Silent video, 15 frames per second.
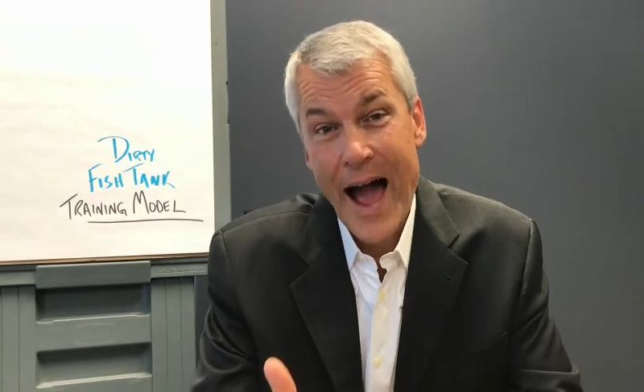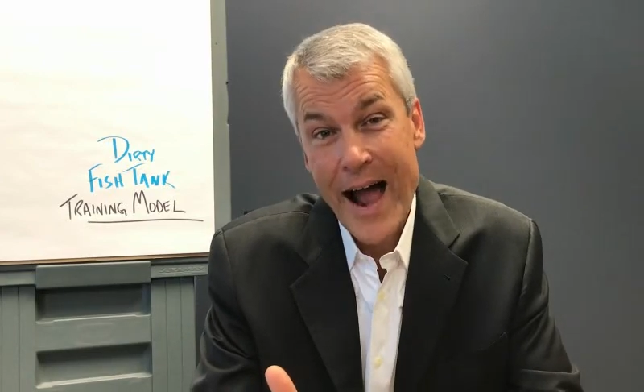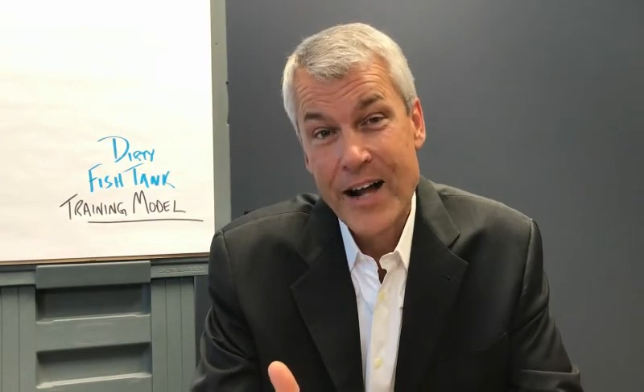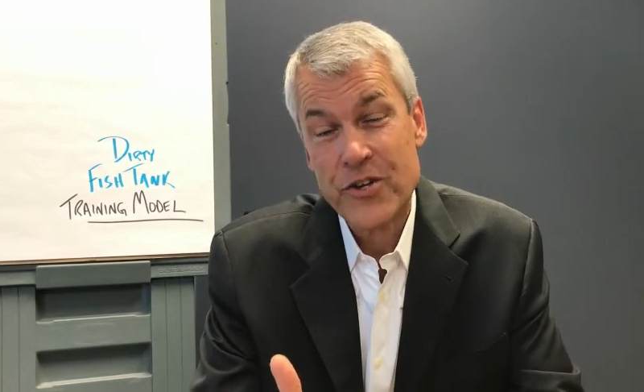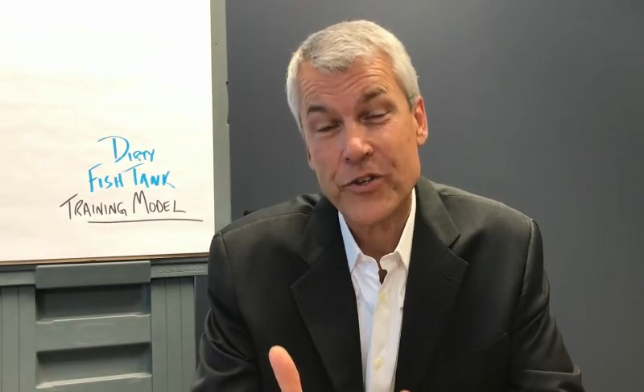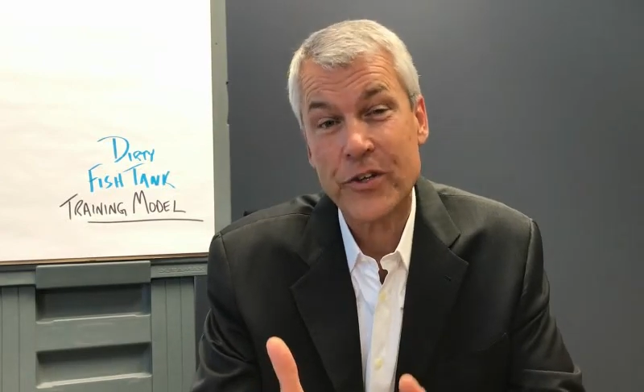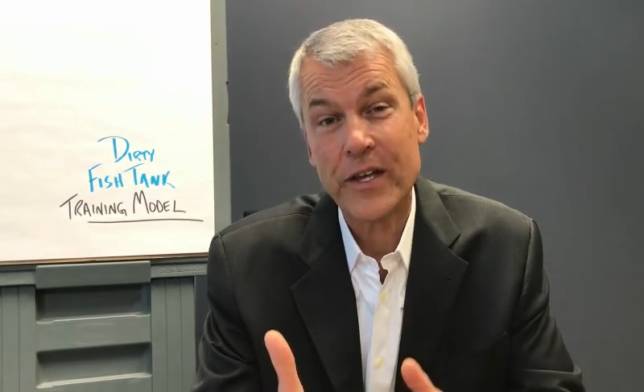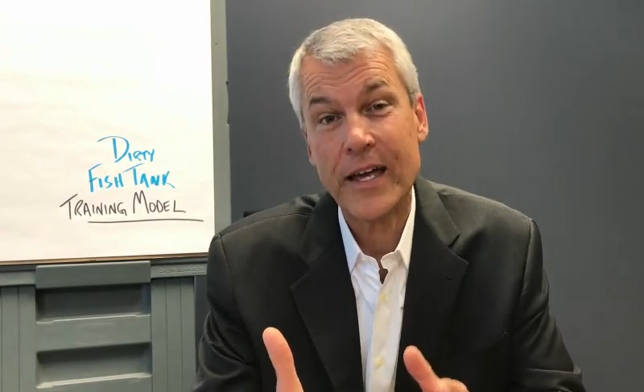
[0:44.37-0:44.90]

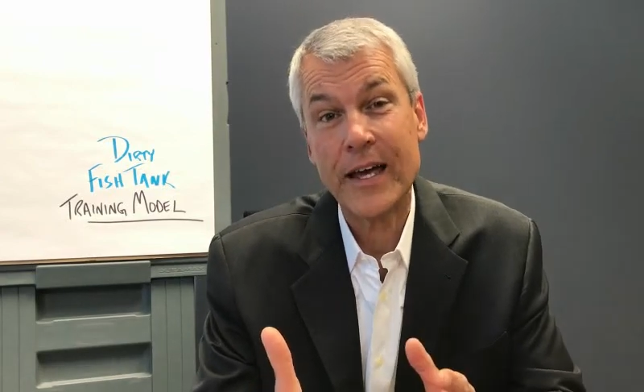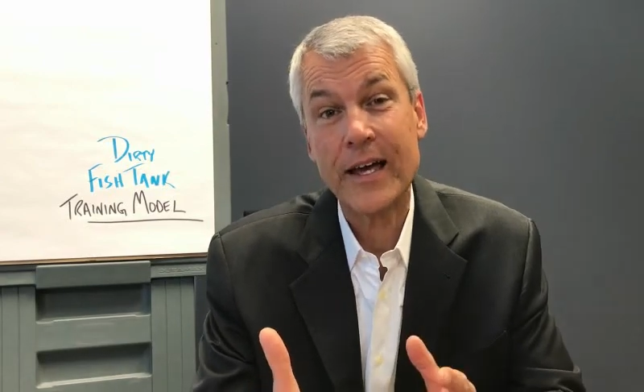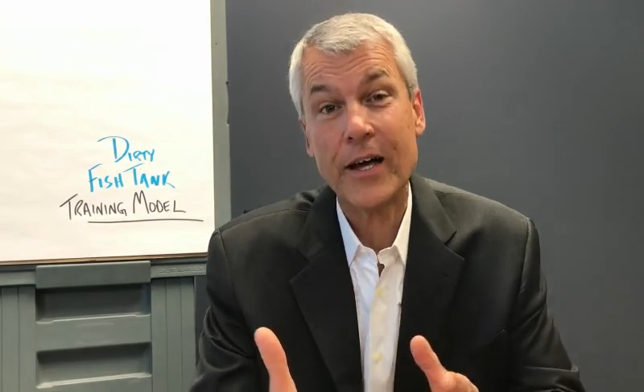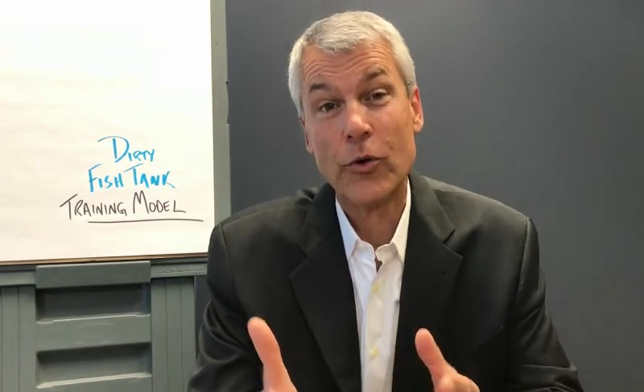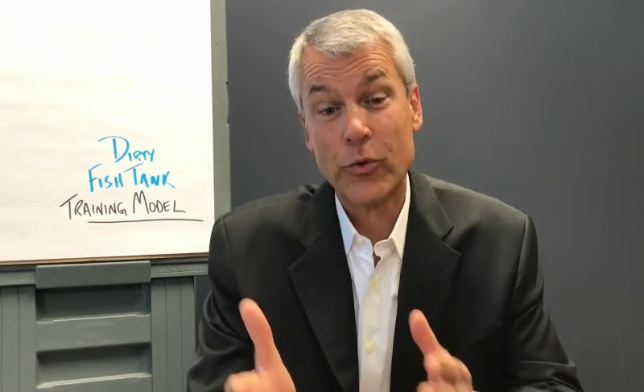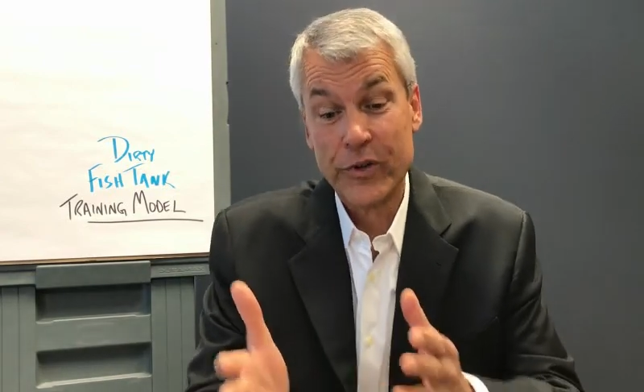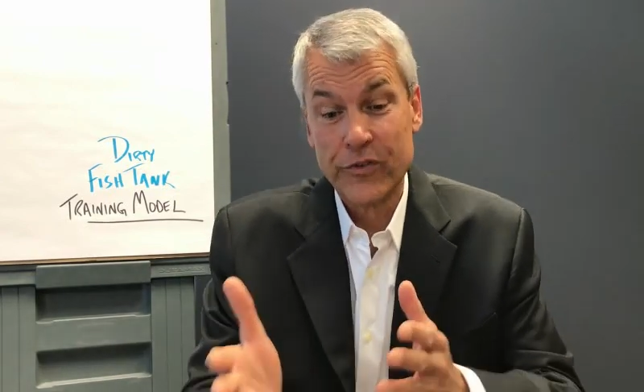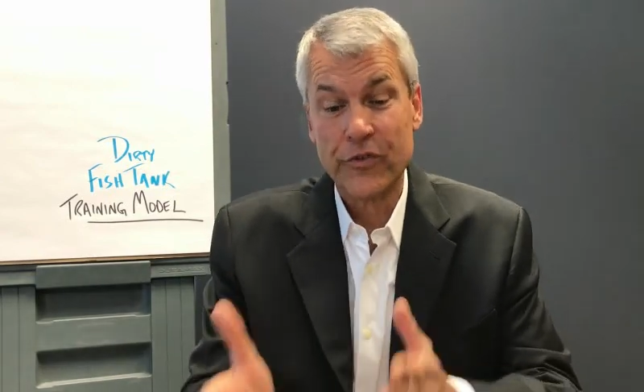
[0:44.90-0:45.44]
actually
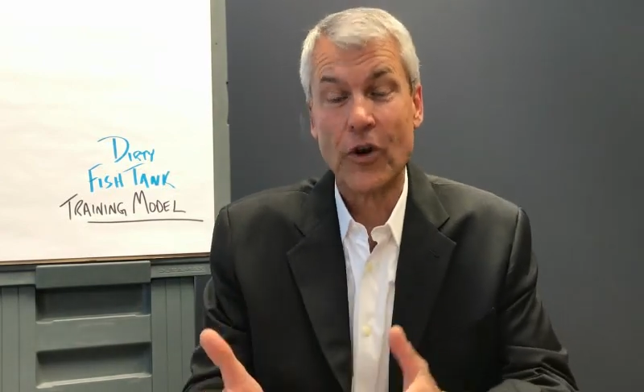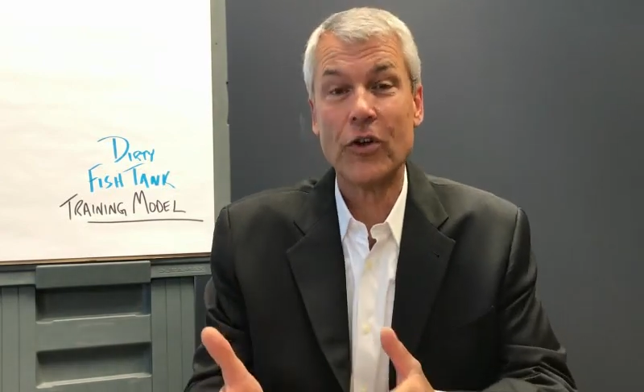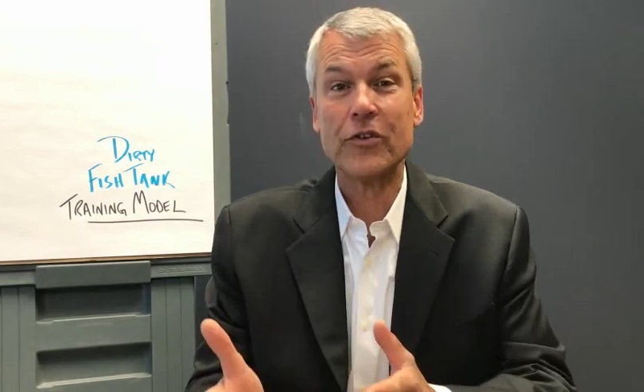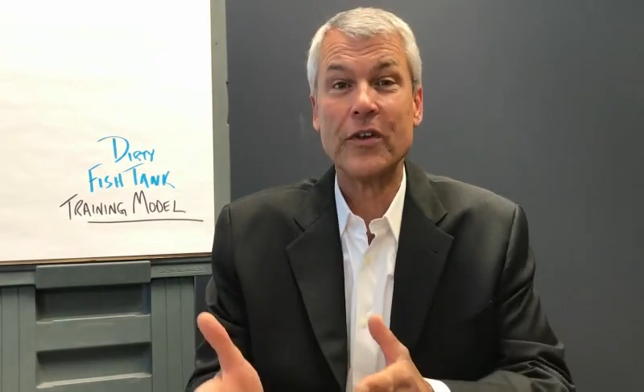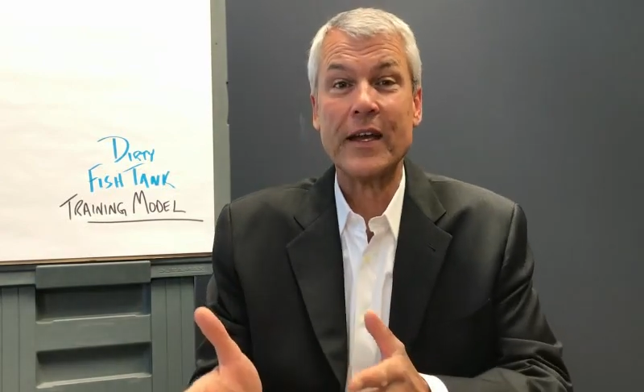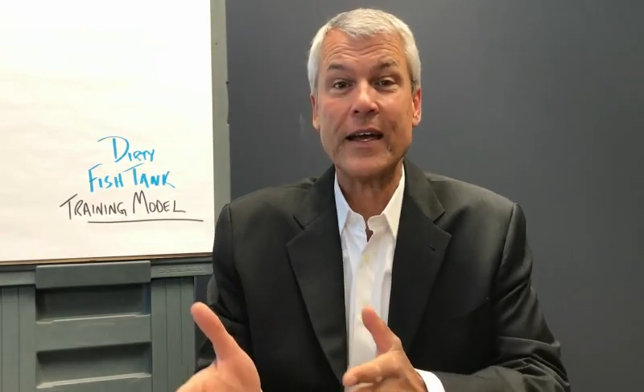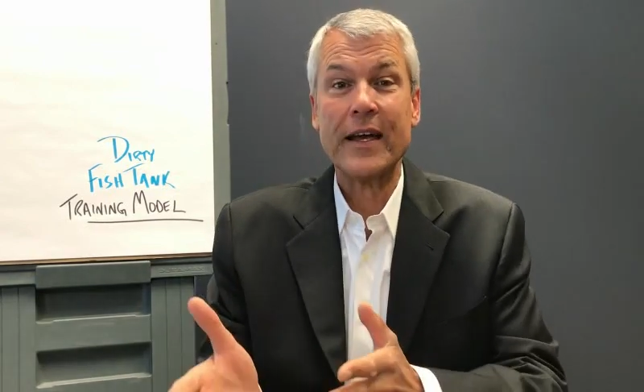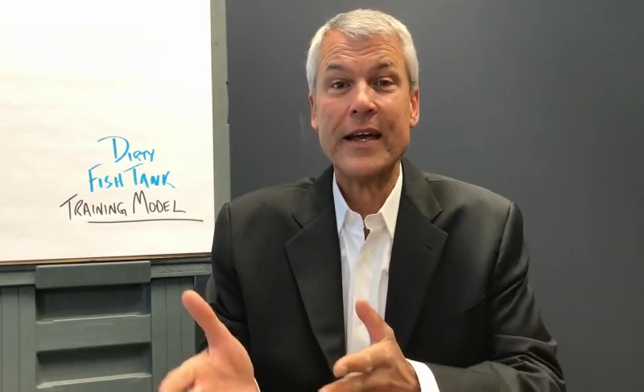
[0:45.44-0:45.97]

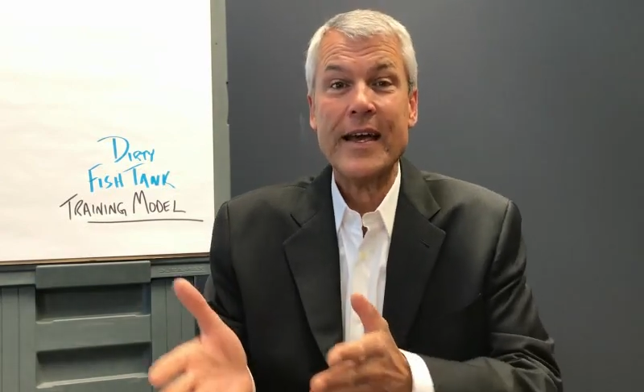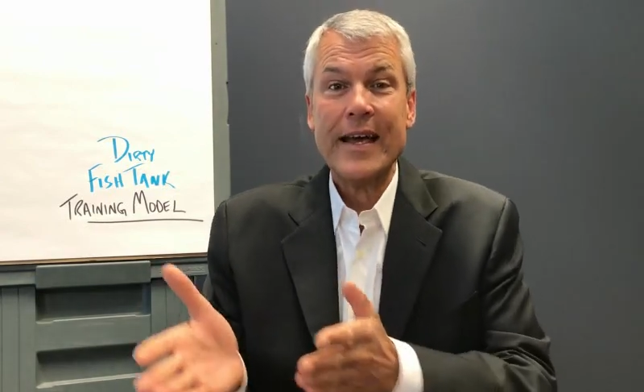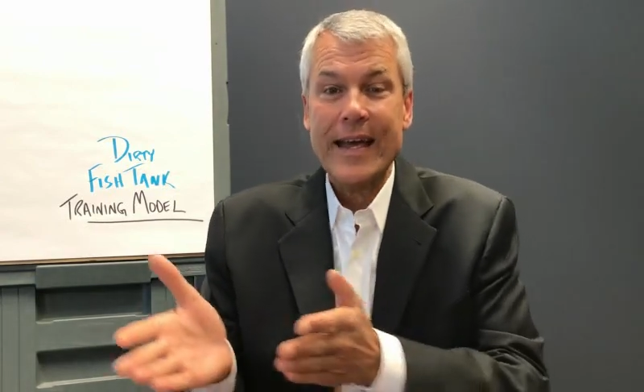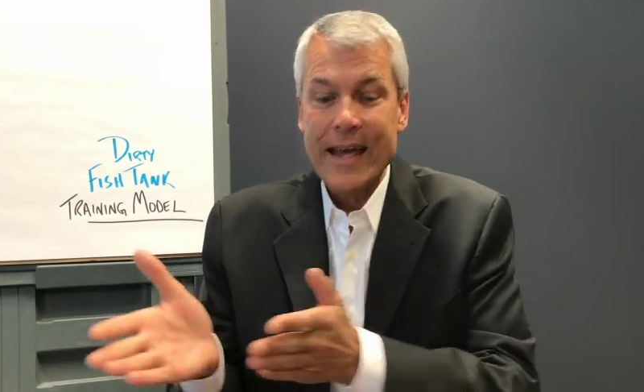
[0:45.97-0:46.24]
resulting